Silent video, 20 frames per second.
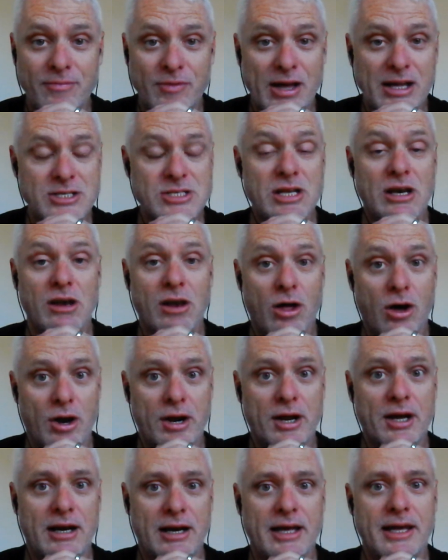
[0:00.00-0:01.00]
That's a lot
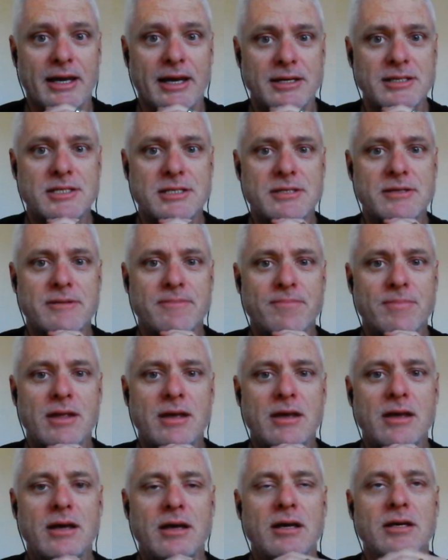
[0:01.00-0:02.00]
of clicks.
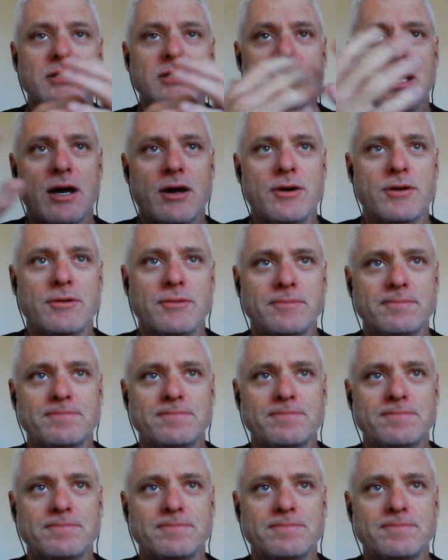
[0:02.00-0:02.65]
So